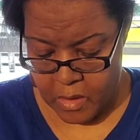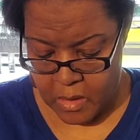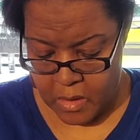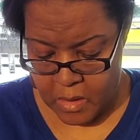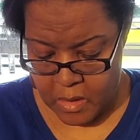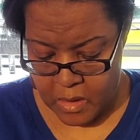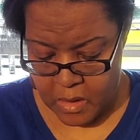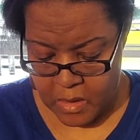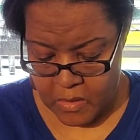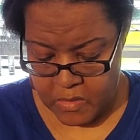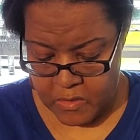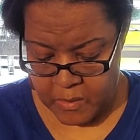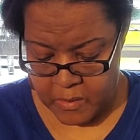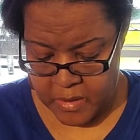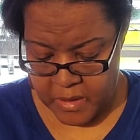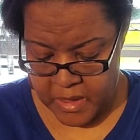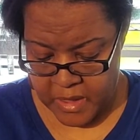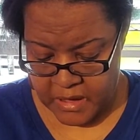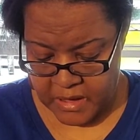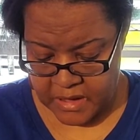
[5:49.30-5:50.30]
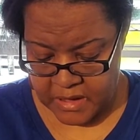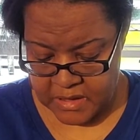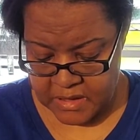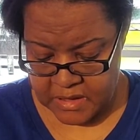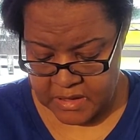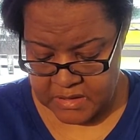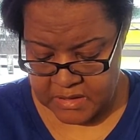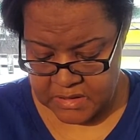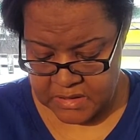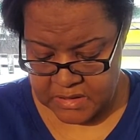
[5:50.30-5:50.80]
and the packet
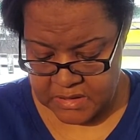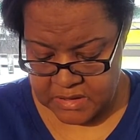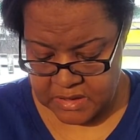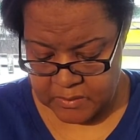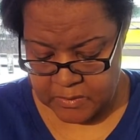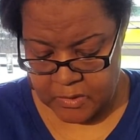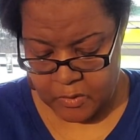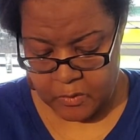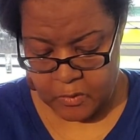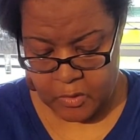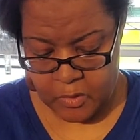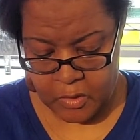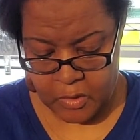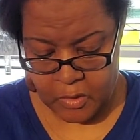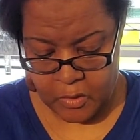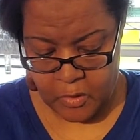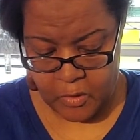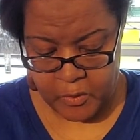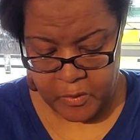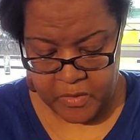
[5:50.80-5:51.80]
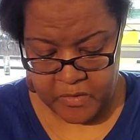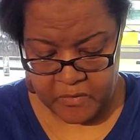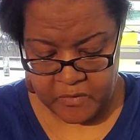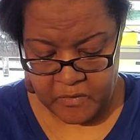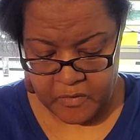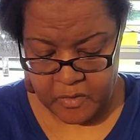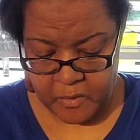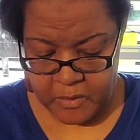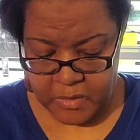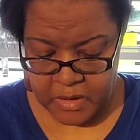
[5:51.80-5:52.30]
doesn't seem to want to open
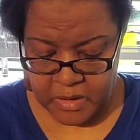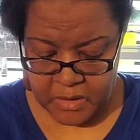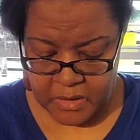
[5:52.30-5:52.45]
for me.